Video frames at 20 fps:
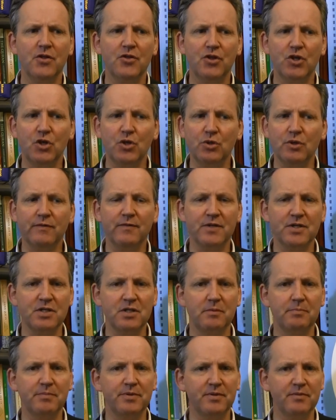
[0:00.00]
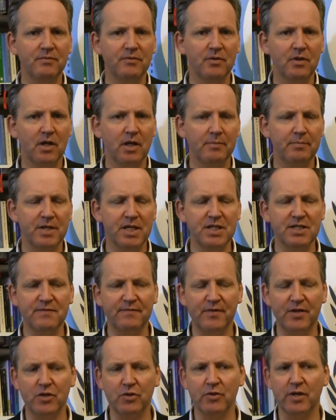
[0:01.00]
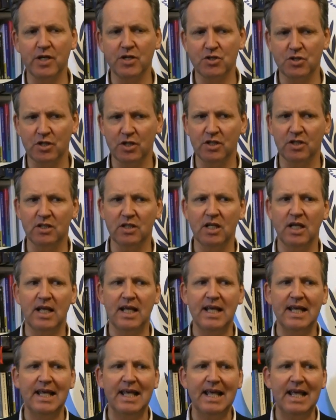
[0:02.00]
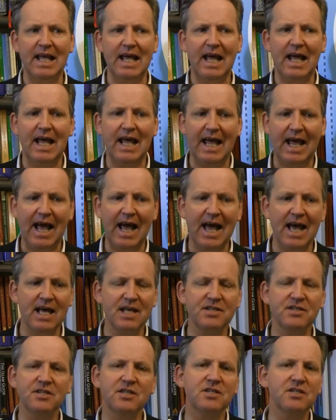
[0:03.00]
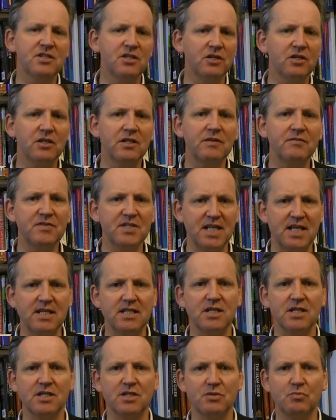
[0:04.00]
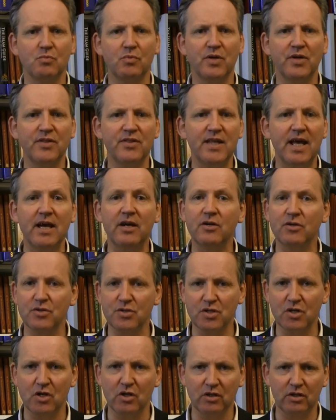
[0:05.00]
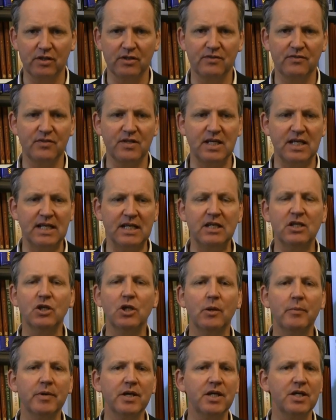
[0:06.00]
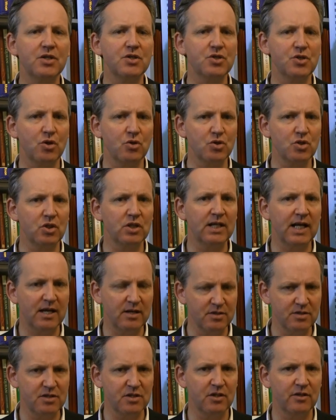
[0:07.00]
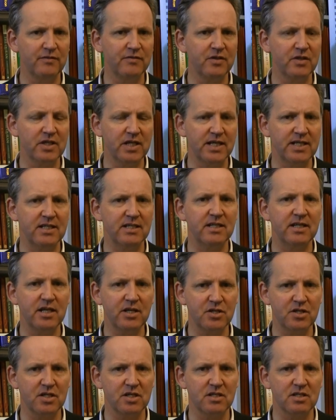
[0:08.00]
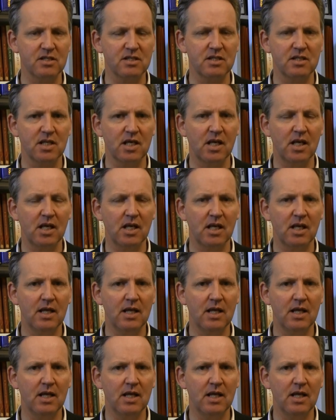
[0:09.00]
The Universal Peace Federation has consultative status with ECOSOC, the Economic and Social Council of the United Nations.